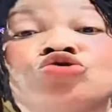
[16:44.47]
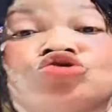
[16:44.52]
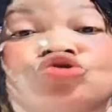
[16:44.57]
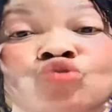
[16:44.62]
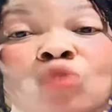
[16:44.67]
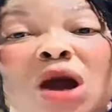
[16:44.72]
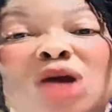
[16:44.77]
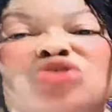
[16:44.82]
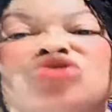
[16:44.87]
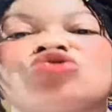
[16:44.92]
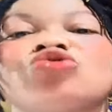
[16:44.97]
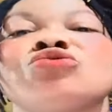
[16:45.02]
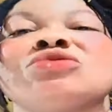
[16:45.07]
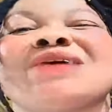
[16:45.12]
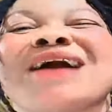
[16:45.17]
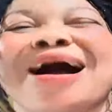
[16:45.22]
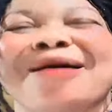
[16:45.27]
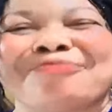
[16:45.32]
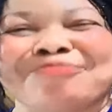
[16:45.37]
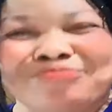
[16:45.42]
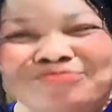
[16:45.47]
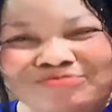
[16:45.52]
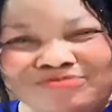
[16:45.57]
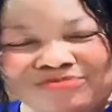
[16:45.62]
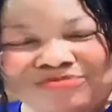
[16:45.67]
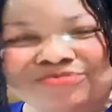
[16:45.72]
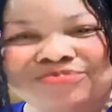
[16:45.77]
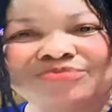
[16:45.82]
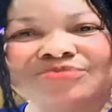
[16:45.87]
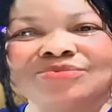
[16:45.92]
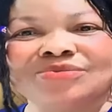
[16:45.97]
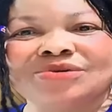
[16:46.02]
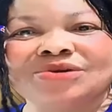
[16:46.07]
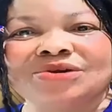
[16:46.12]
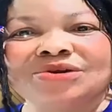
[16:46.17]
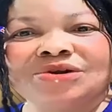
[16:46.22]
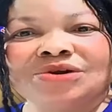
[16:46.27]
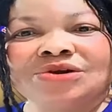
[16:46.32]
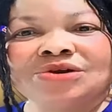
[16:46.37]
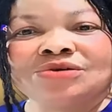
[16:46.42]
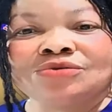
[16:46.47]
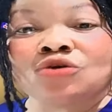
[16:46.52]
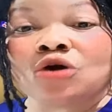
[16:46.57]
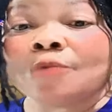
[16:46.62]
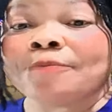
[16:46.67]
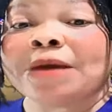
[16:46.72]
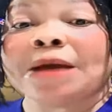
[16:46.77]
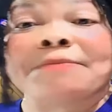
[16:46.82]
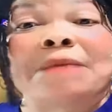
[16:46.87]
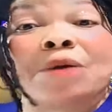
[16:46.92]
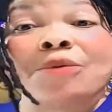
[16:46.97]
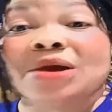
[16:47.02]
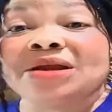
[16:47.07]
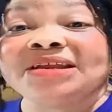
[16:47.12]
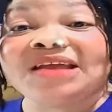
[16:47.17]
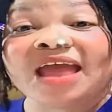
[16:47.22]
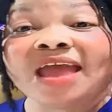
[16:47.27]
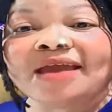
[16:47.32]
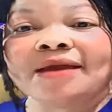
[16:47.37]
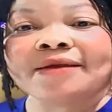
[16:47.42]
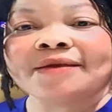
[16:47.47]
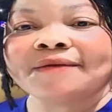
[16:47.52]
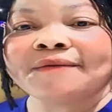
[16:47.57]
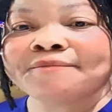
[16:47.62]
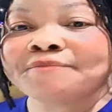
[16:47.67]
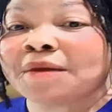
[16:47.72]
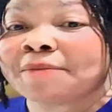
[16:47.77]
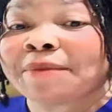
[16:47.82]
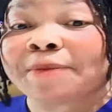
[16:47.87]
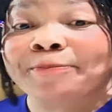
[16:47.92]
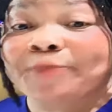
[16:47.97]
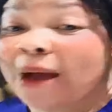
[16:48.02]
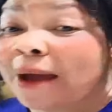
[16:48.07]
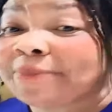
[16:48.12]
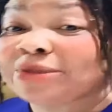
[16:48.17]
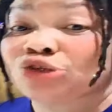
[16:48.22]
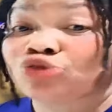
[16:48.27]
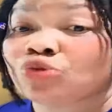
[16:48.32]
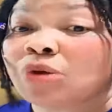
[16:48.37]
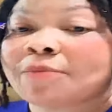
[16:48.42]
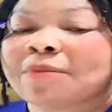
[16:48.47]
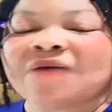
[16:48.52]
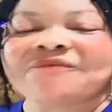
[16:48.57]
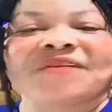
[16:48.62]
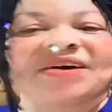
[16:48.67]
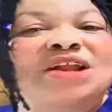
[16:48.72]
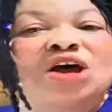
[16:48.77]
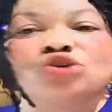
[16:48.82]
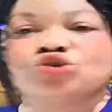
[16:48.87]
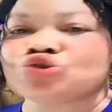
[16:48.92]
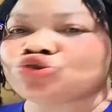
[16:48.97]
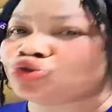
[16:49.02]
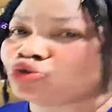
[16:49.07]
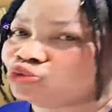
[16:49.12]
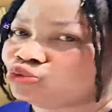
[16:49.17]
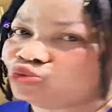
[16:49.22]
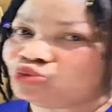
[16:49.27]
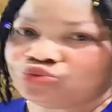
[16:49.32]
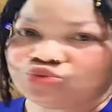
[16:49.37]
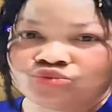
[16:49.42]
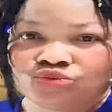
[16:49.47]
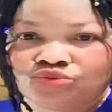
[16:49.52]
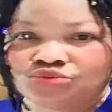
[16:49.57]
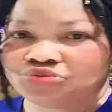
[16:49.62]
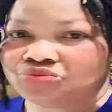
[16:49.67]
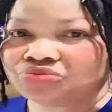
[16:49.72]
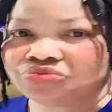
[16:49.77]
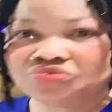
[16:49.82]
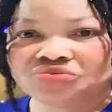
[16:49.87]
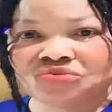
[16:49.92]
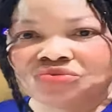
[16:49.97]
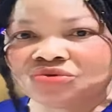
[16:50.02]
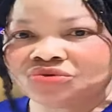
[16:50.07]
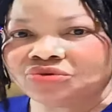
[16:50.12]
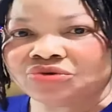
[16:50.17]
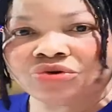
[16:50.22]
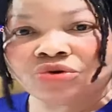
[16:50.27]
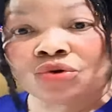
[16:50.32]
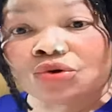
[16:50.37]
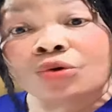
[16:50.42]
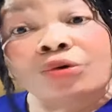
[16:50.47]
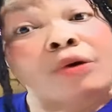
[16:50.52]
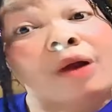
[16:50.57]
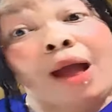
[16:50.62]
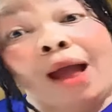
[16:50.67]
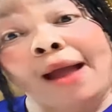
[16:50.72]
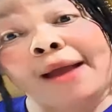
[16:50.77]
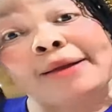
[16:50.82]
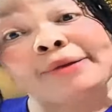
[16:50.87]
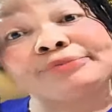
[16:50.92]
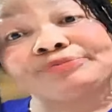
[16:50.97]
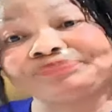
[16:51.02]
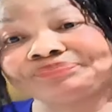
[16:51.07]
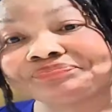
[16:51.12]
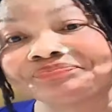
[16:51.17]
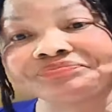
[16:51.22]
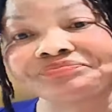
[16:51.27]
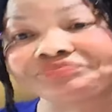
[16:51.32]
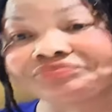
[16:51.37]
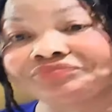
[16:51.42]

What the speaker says: Who to it to gam? Go be my way there. Me pay me to wear my finances so. Cry.